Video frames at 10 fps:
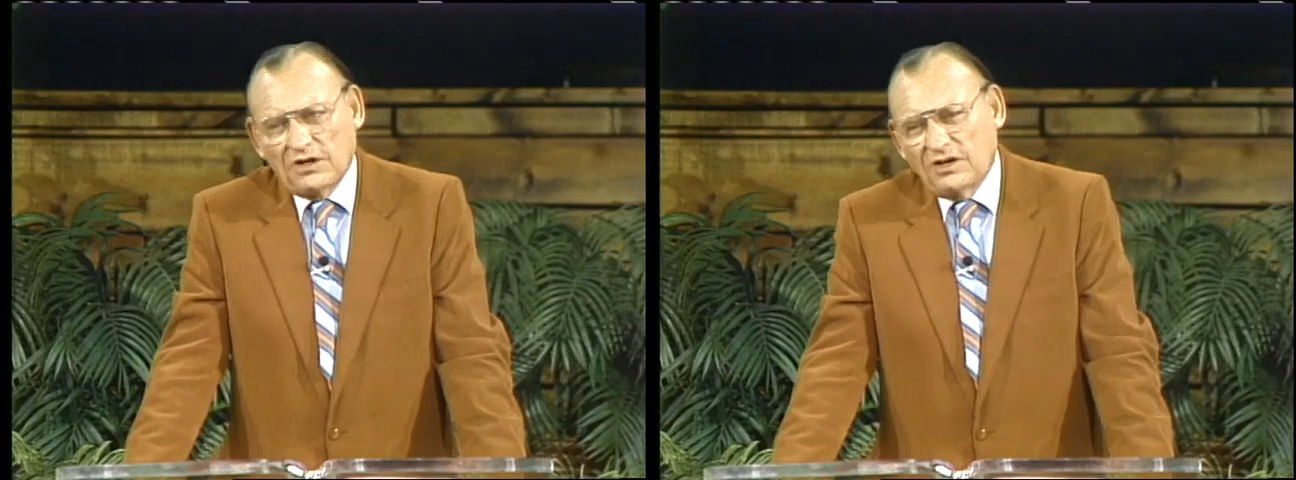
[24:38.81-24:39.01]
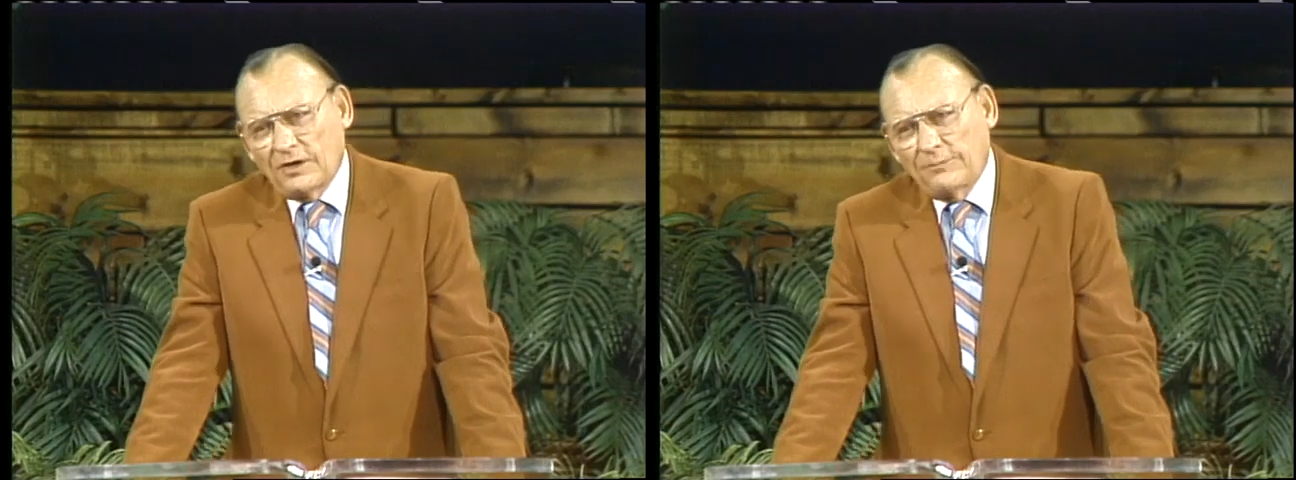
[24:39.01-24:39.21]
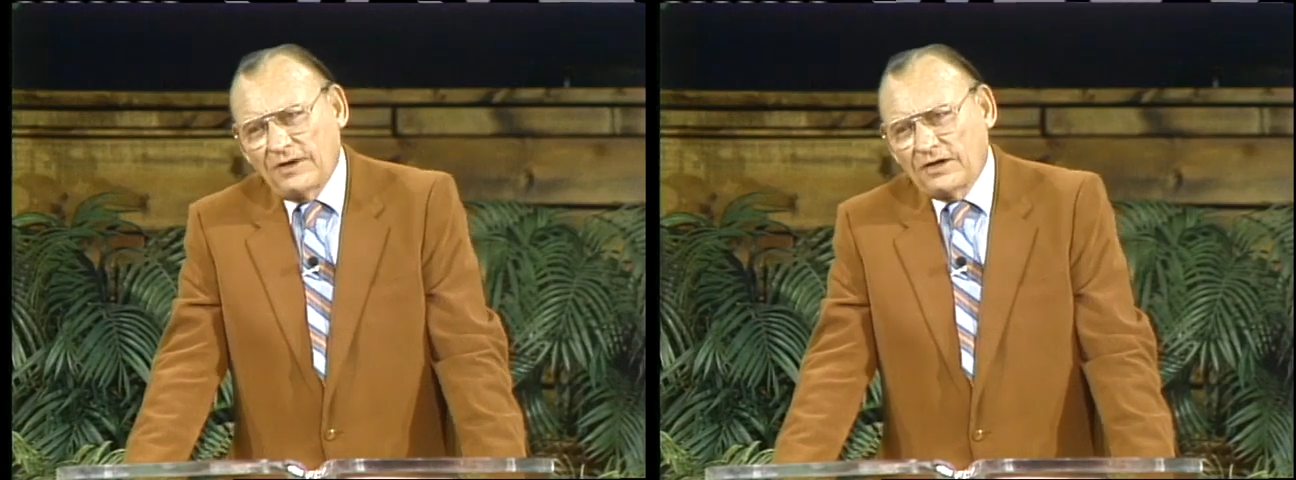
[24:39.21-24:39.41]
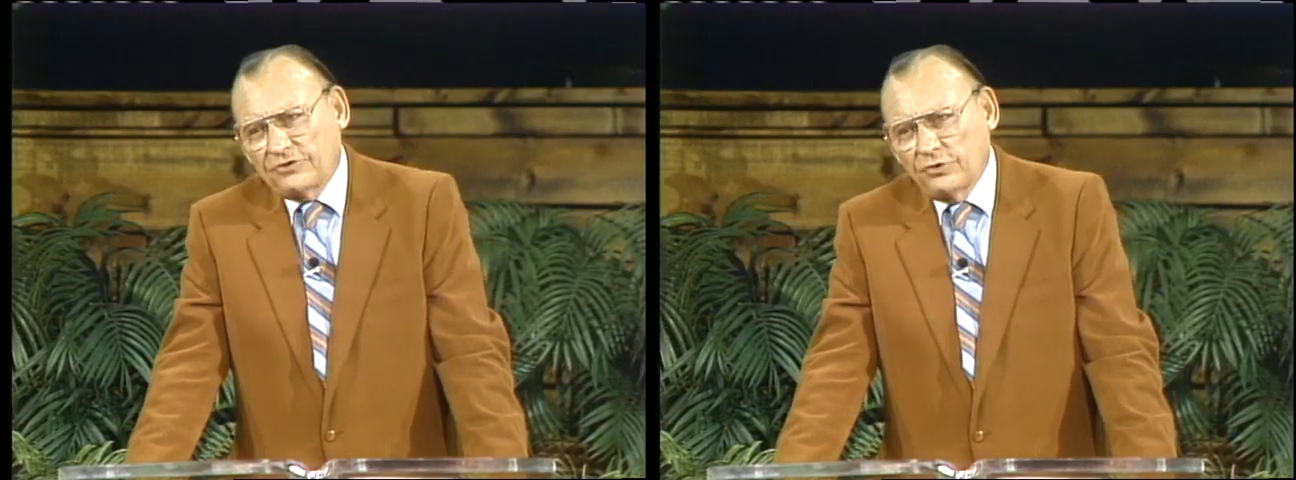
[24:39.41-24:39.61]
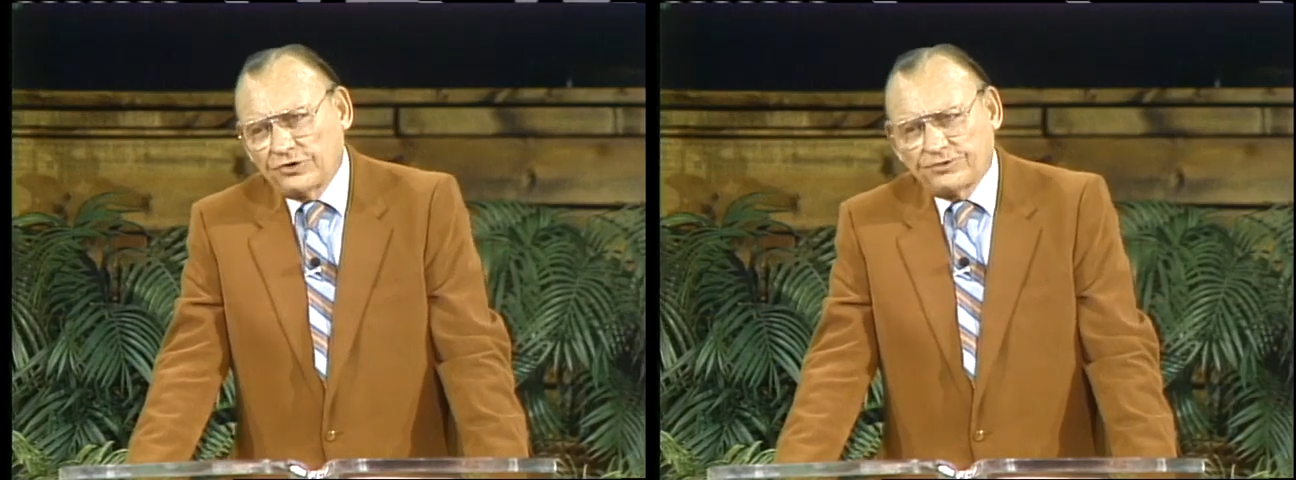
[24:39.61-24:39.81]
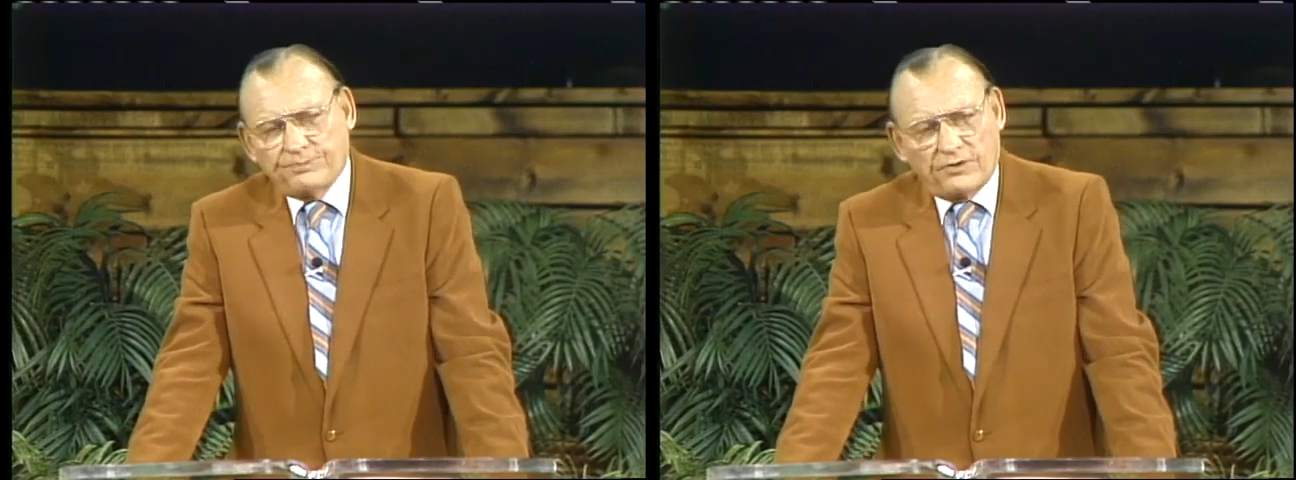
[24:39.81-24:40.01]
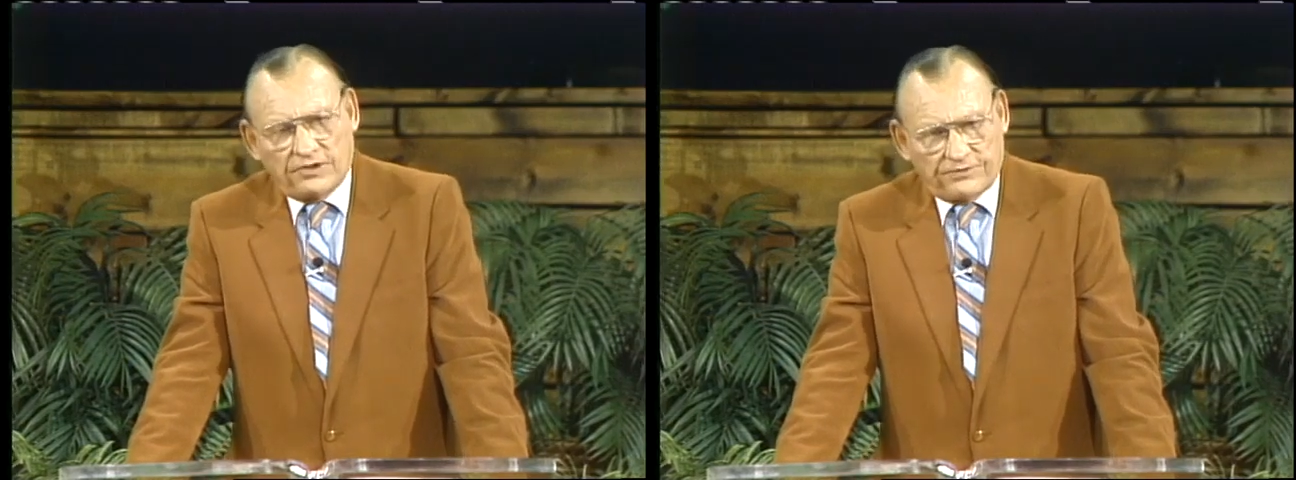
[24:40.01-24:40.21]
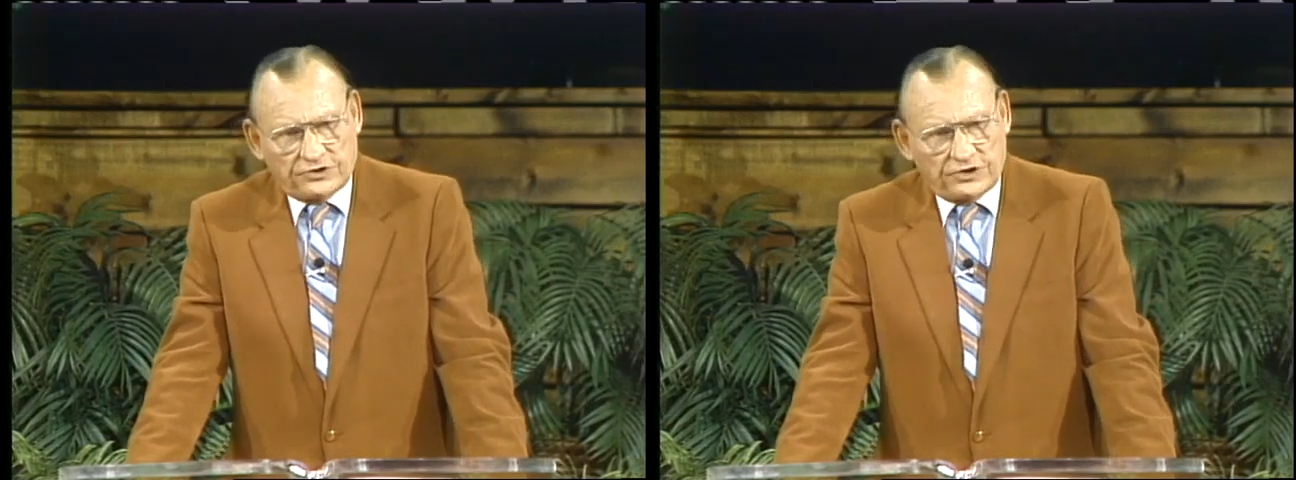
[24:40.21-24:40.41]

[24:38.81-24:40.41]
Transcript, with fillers: or better, through the spirit of the